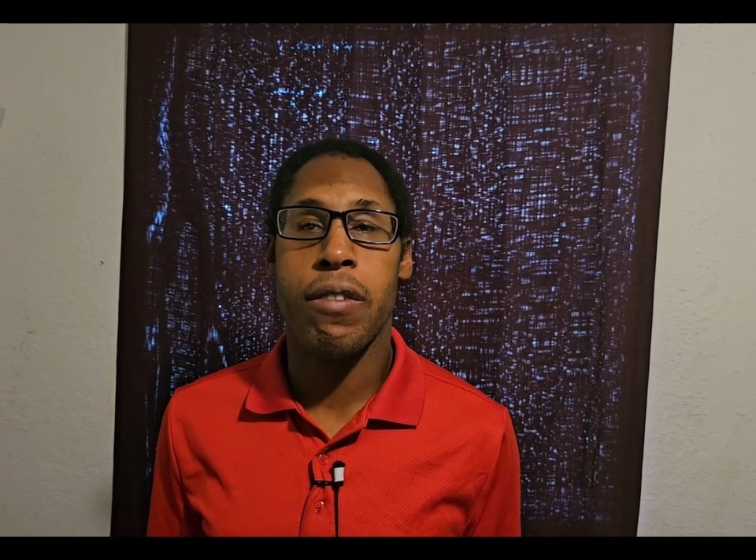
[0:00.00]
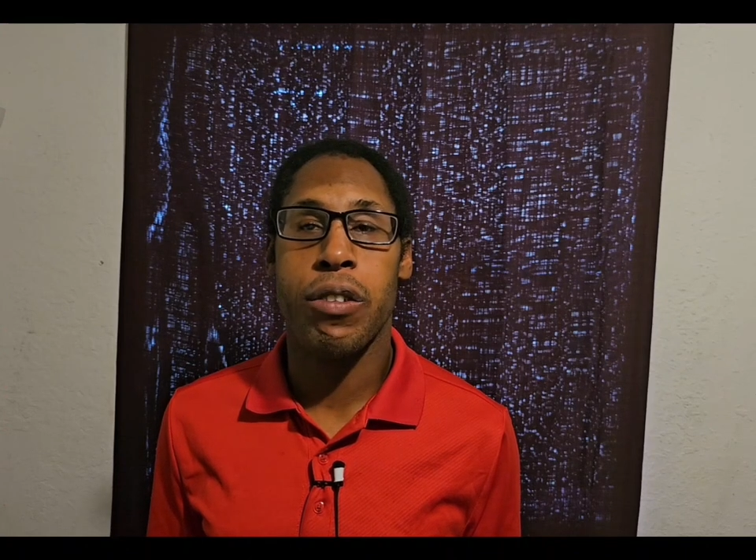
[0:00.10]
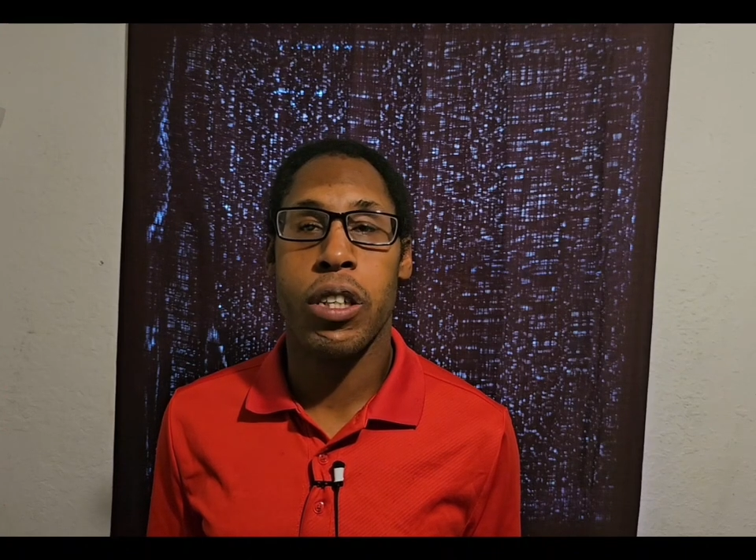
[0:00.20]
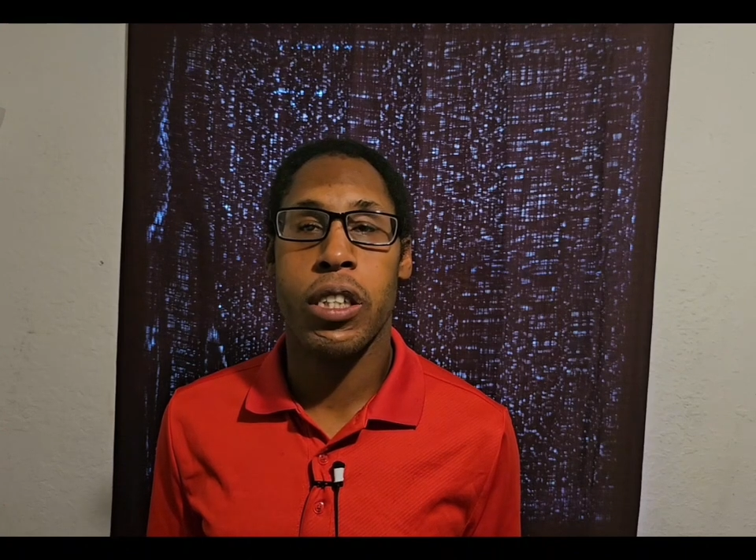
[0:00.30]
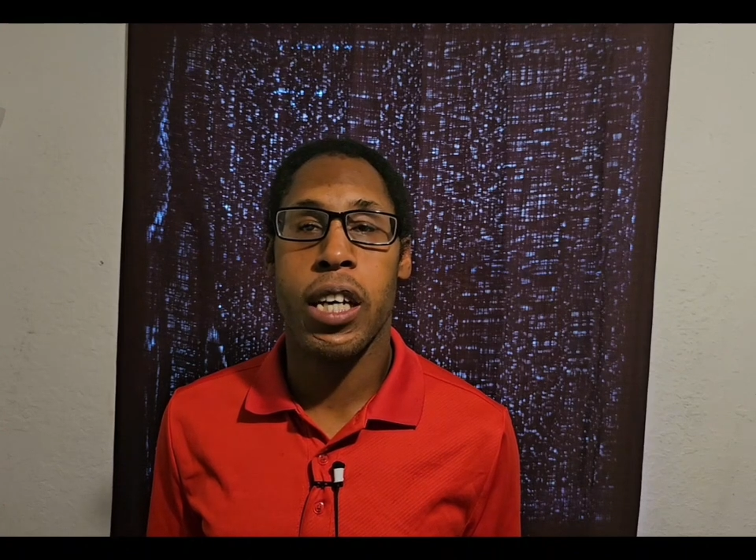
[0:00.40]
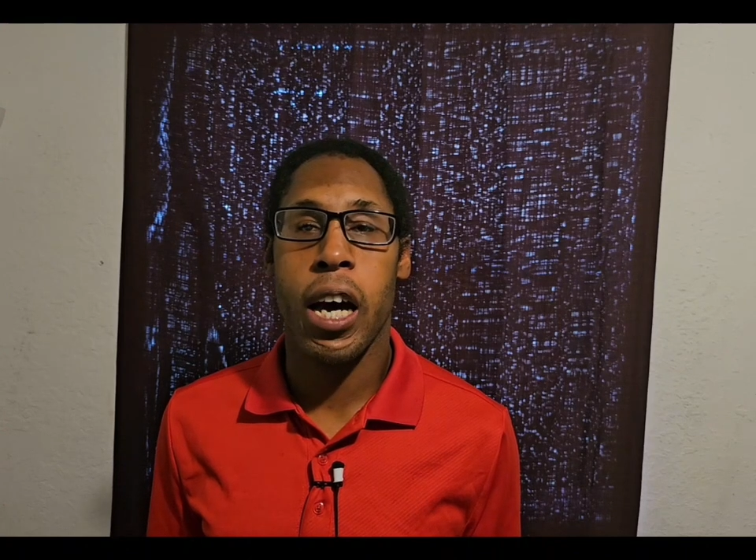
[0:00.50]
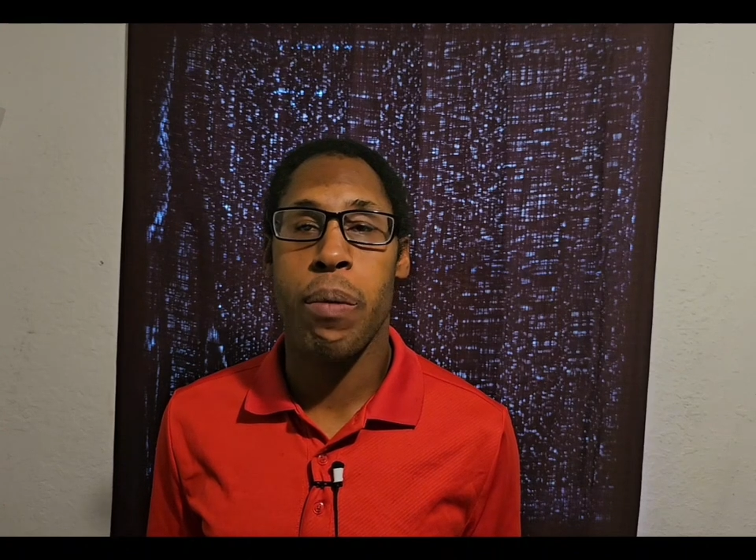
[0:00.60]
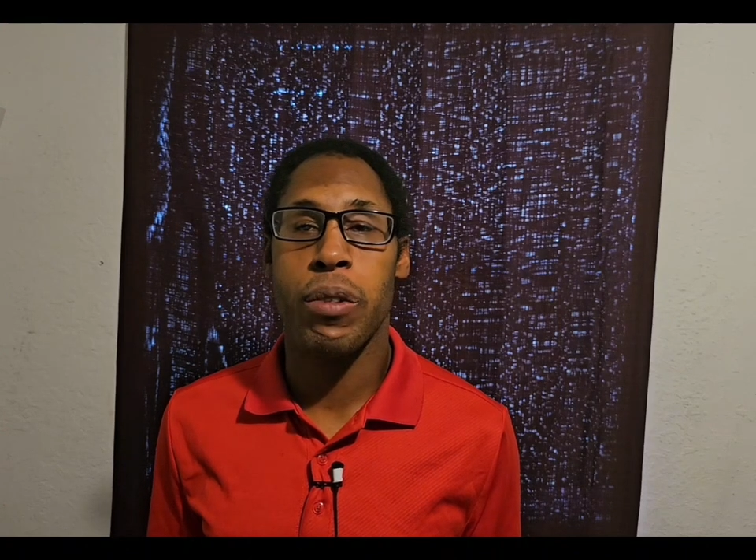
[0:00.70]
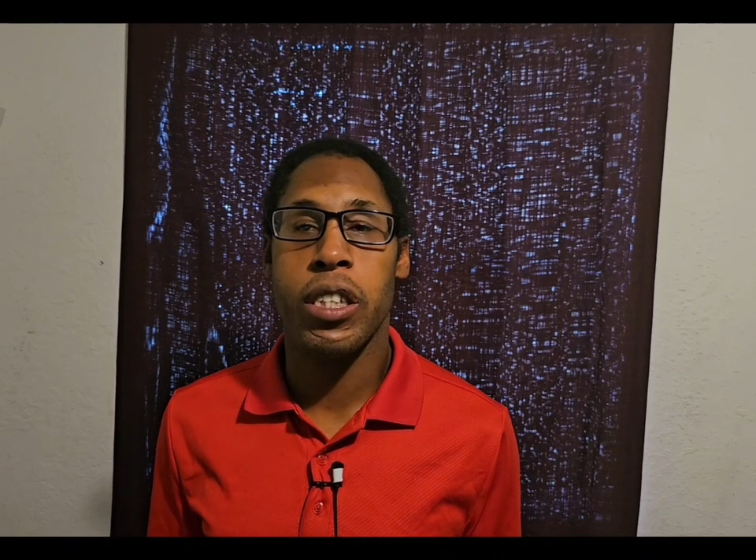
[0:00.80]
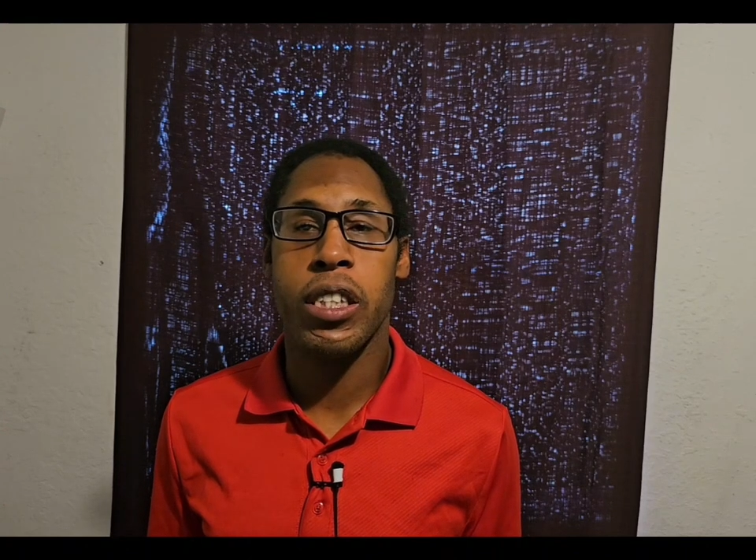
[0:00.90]
for a
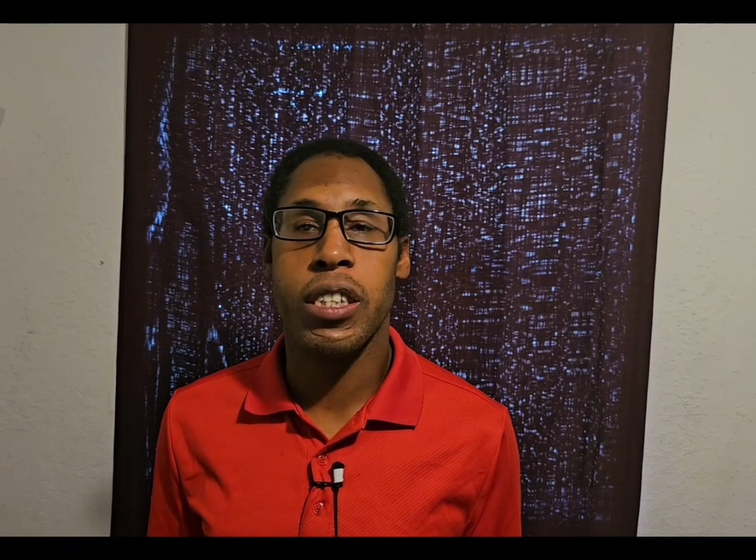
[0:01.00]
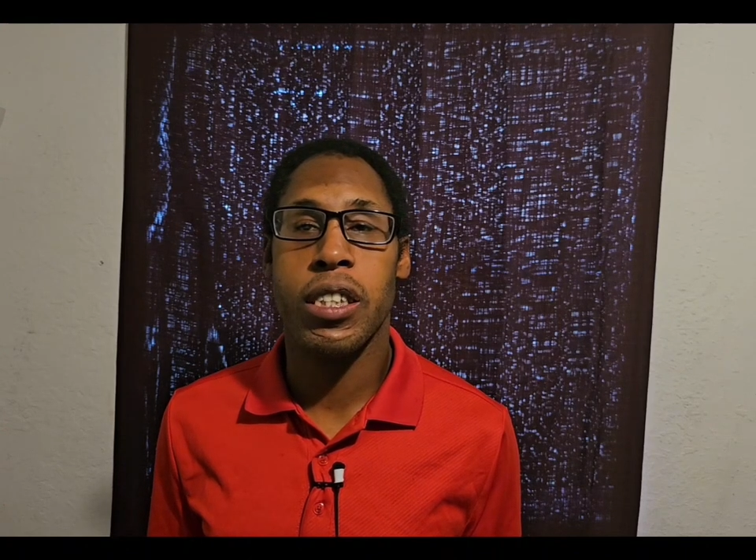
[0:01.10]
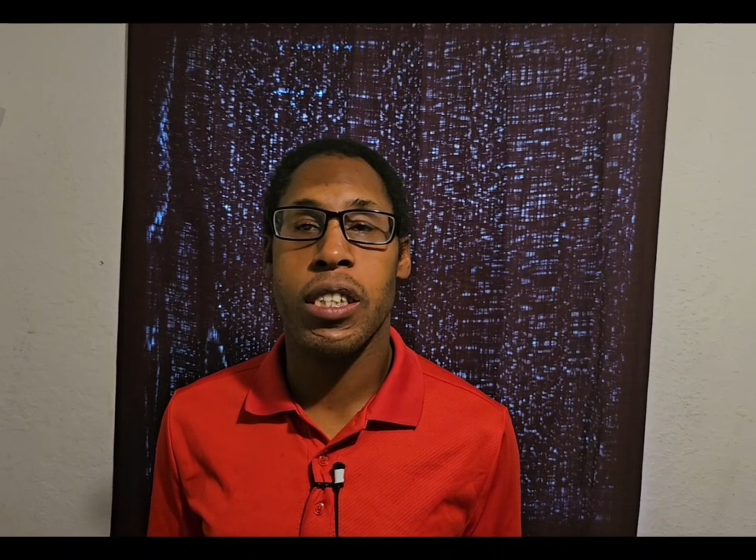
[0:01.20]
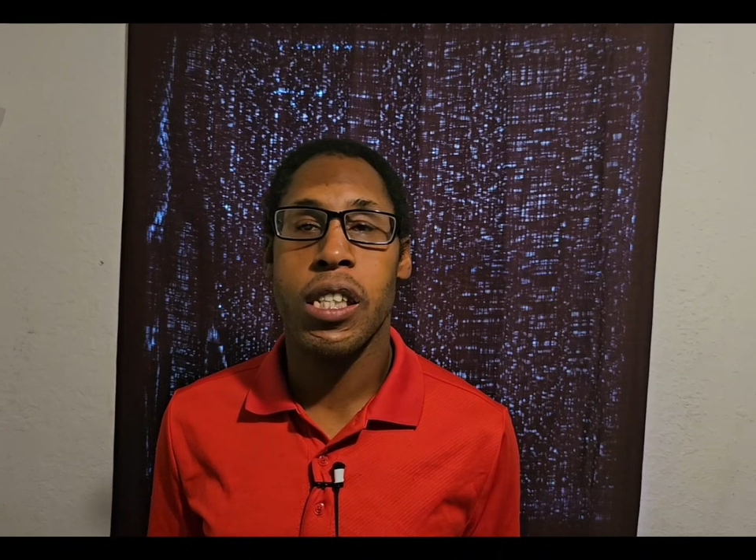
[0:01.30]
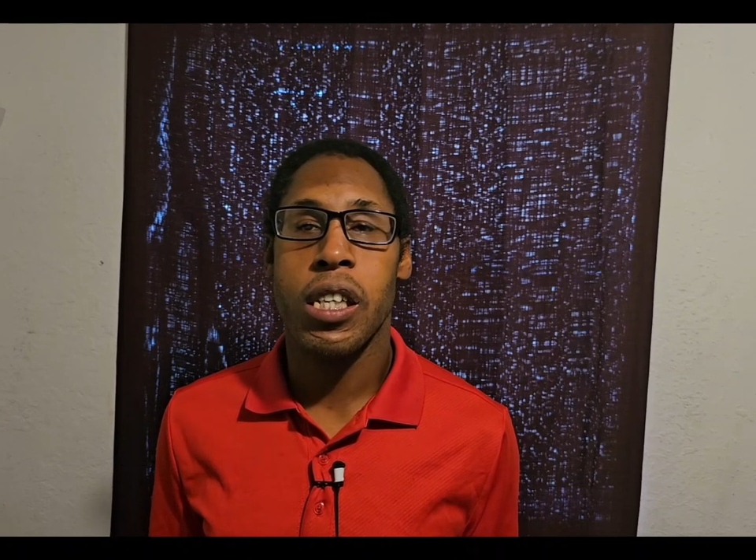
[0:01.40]
tablet.